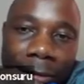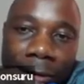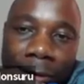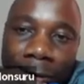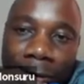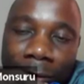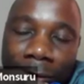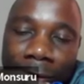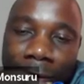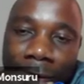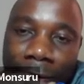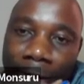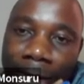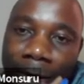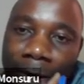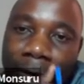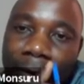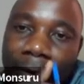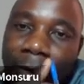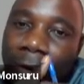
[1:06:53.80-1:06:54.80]
Good.
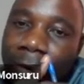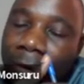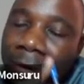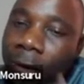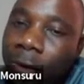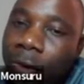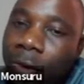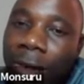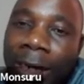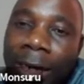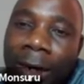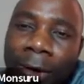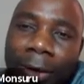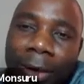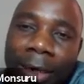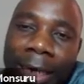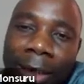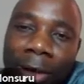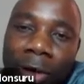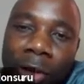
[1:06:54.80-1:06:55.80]
So
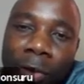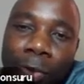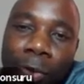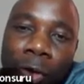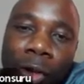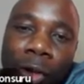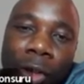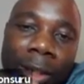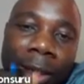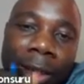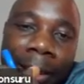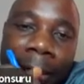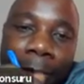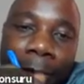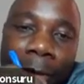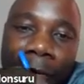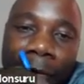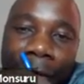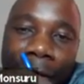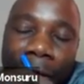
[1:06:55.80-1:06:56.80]
let us put the
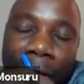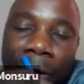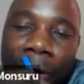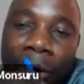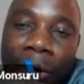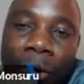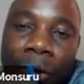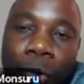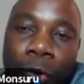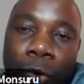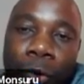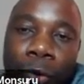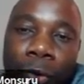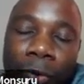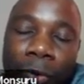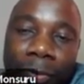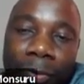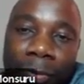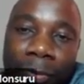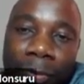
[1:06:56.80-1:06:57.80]
name of your school.